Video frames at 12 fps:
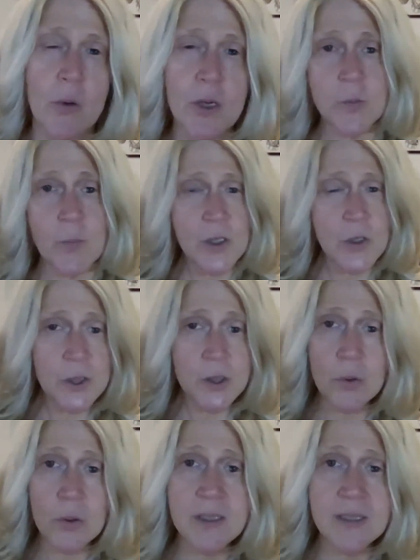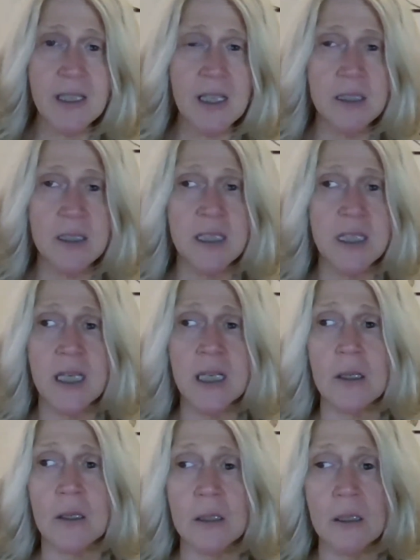especially towards the end of the
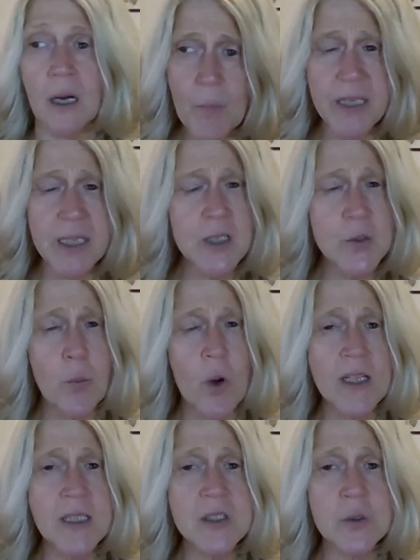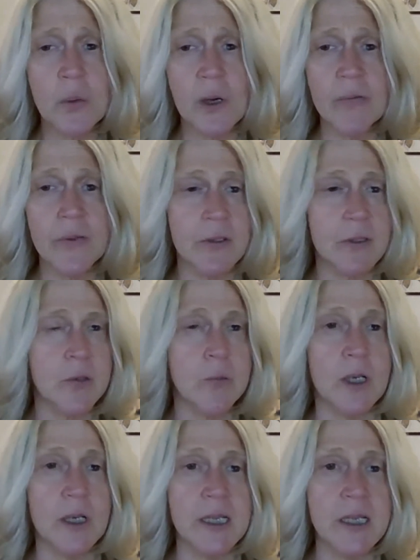year, because once
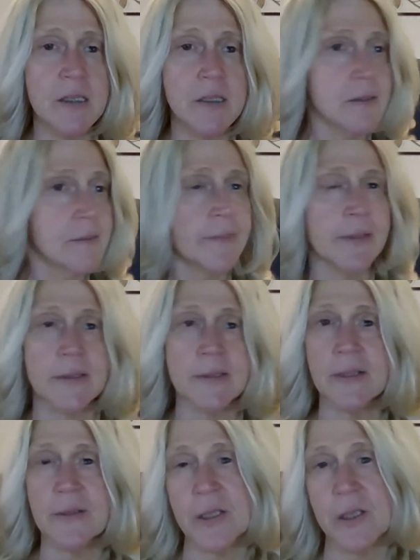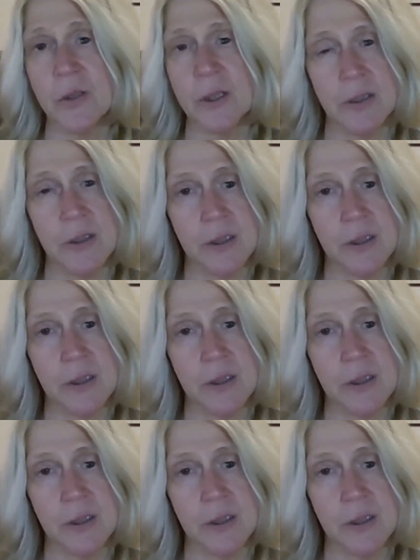12/31 hits, there's nothing you can